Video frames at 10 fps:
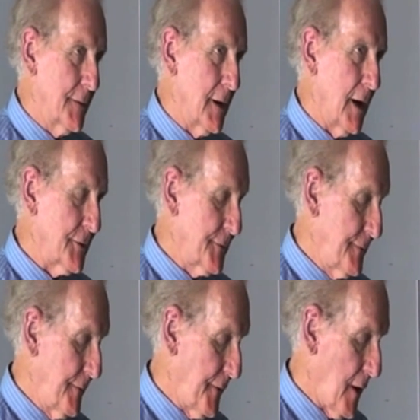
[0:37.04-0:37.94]
the last
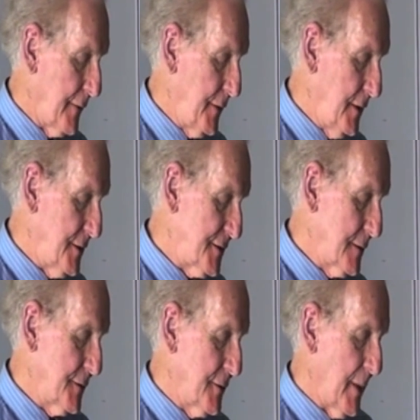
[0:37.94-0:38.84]
five years,
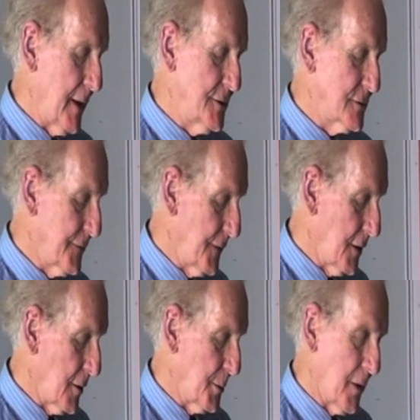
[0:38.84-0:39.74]
he was the manager of
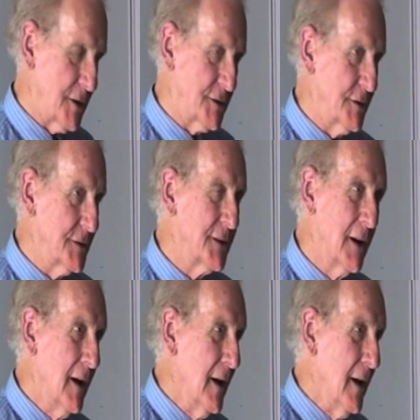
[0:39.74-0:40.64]
flight operations.
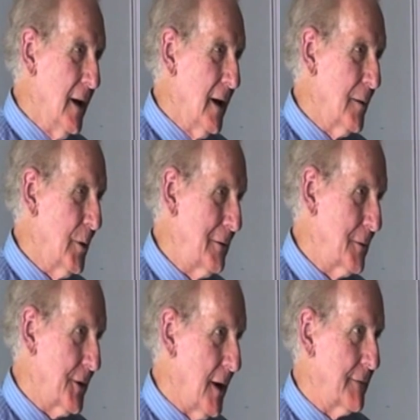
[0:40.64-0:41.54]
And when he
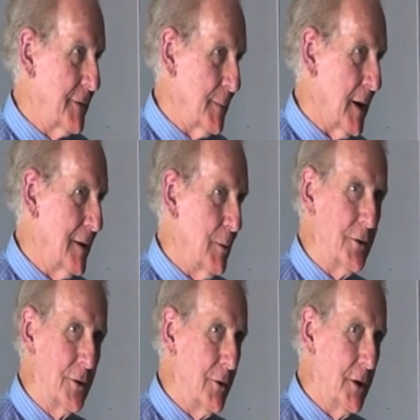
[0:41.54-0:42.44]
retired from that, he
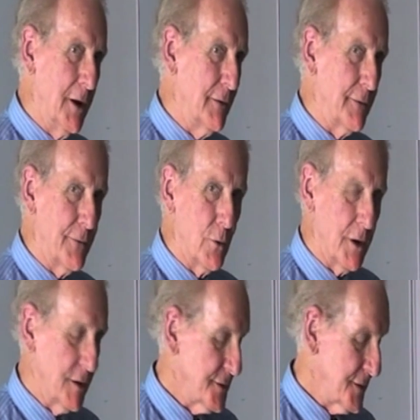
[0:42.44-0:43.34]
went to New Guinea for four
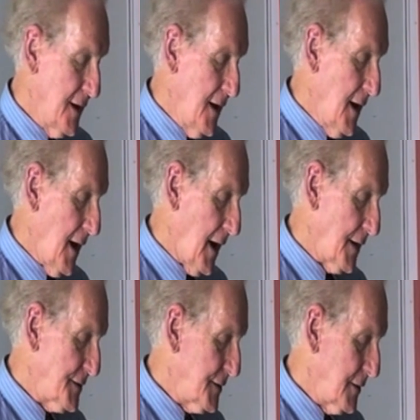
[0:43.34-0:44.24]
years
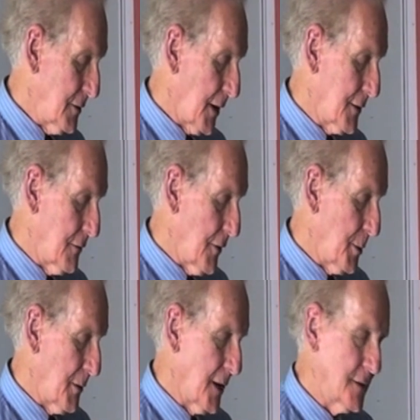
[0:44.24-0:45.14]
as Director of
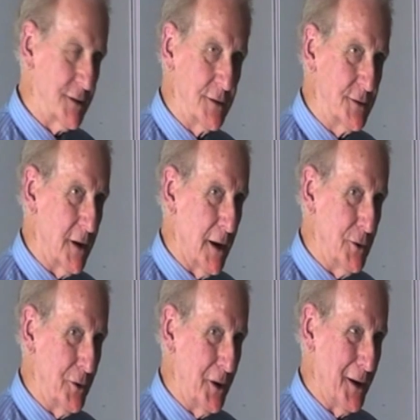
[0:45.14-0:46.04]
Operations in
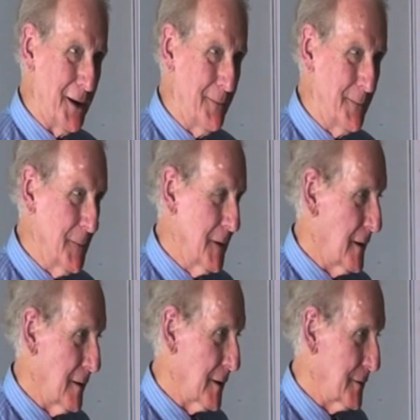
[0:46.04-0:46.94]
New Guinea.
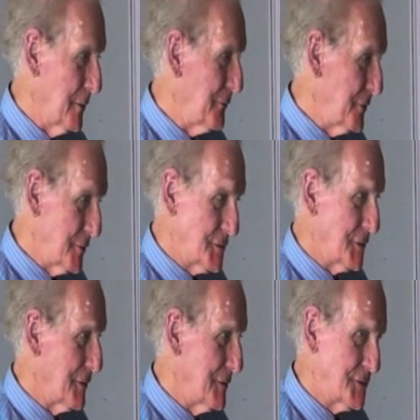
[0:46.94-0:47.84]
I'd like to introduce
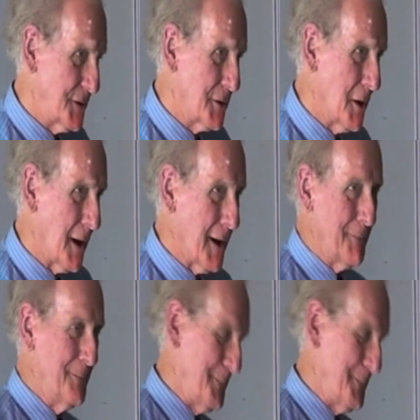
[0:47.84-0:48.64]
you to Syd Goddard.